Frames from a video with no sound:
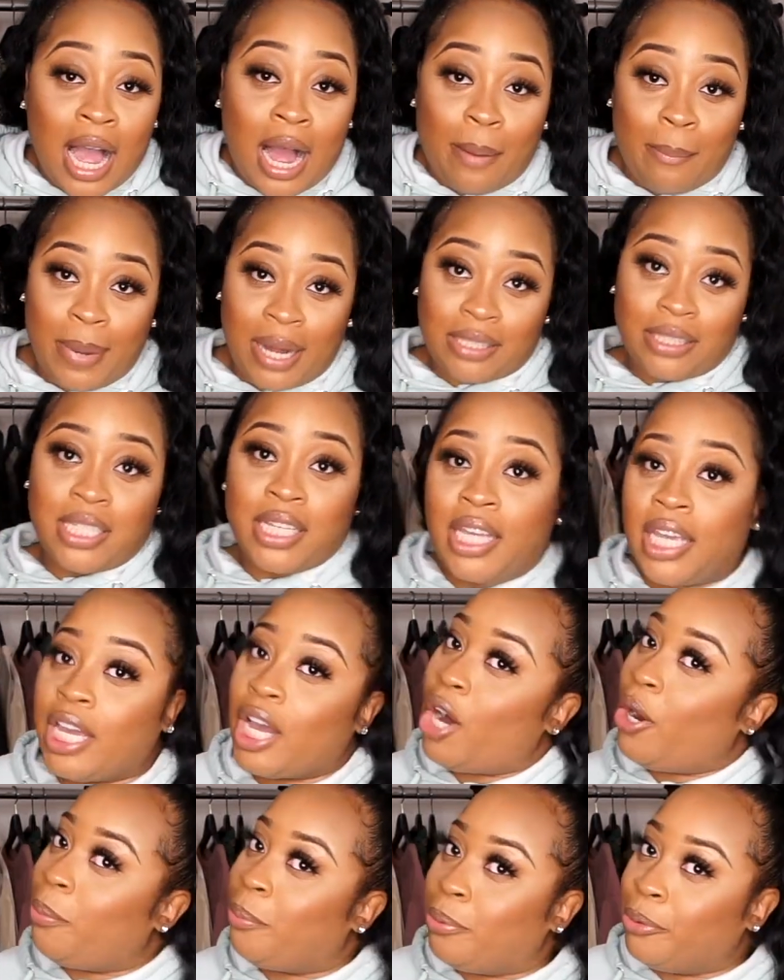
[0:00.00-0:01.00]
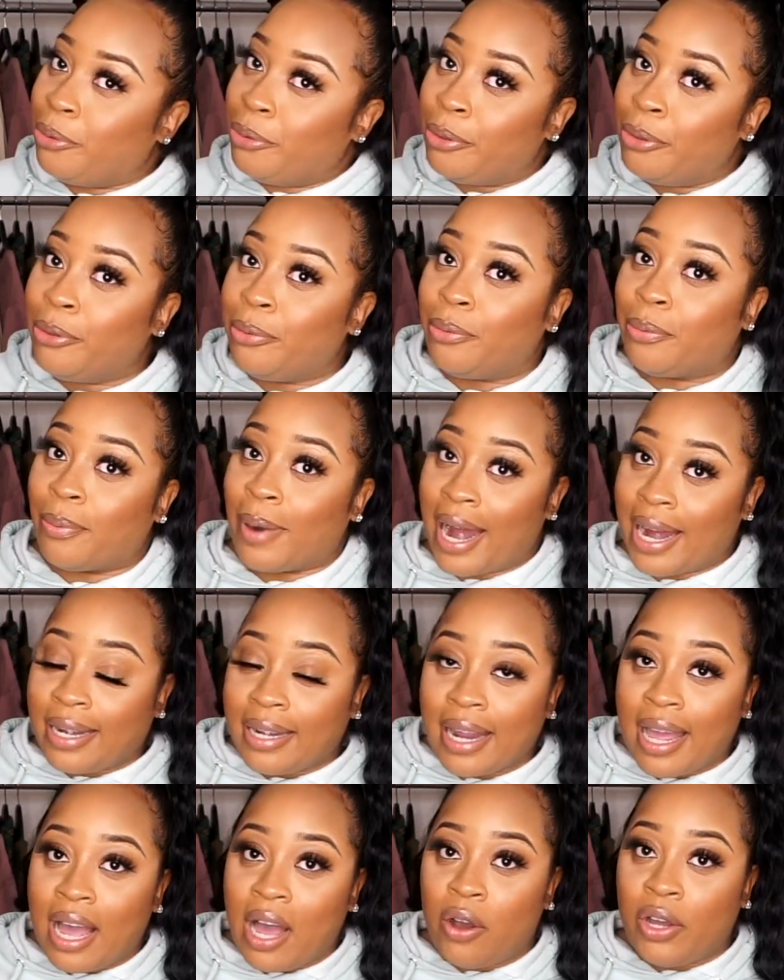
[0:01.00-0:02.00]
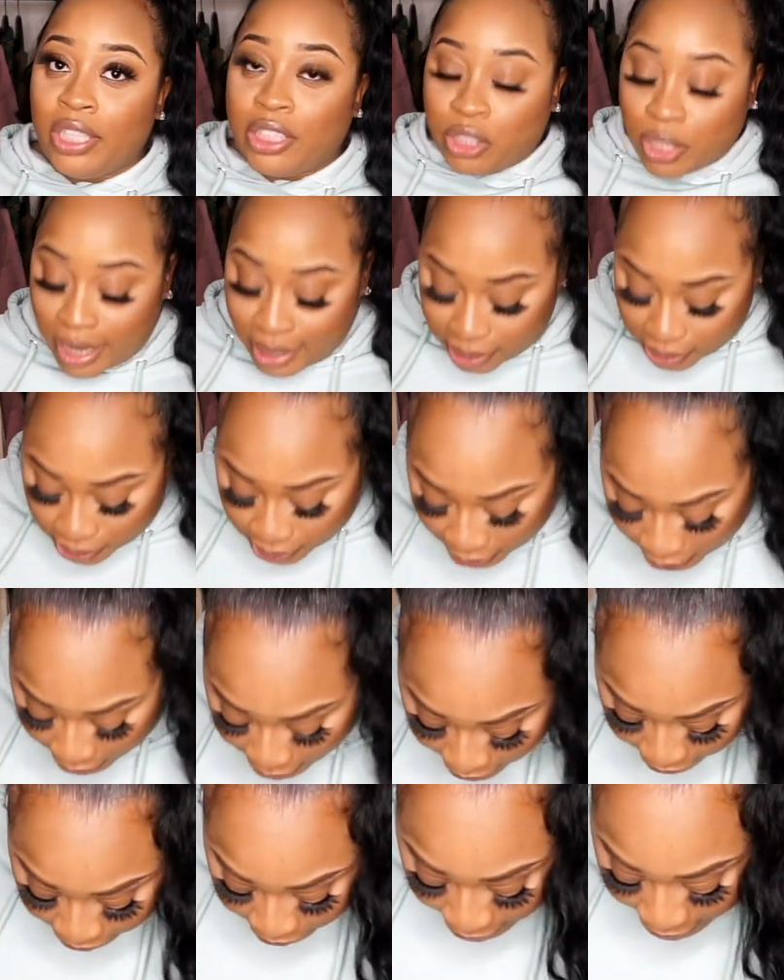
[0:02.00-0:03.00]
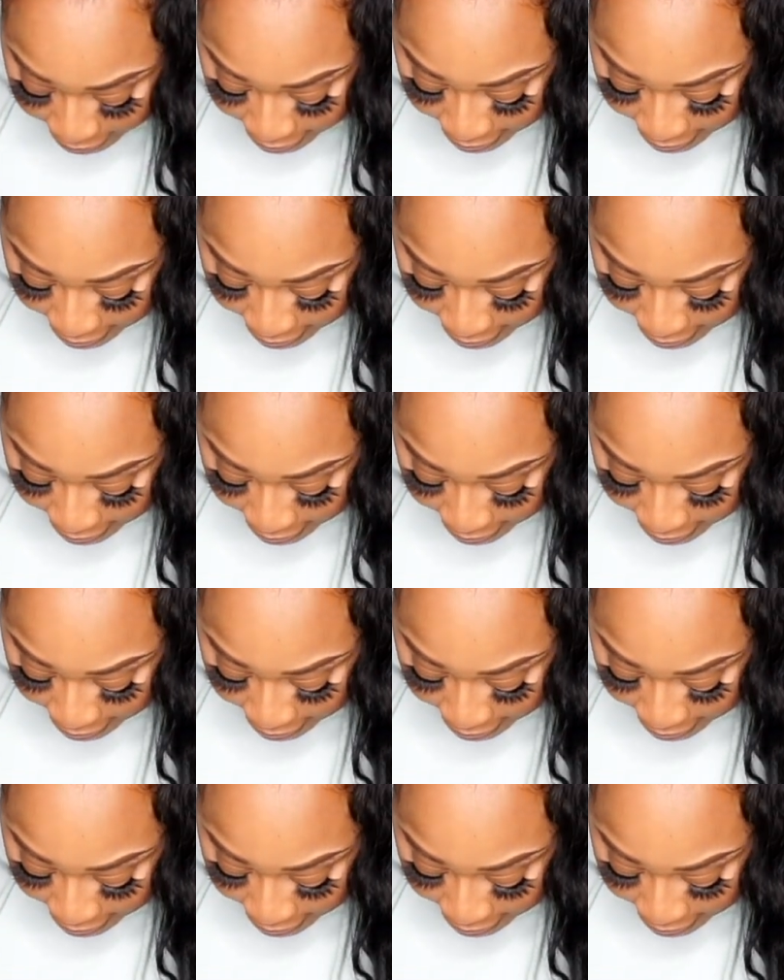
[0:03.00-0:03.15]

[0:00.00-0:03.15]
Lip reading: I'm about to get on Boohoo right now and try to see if they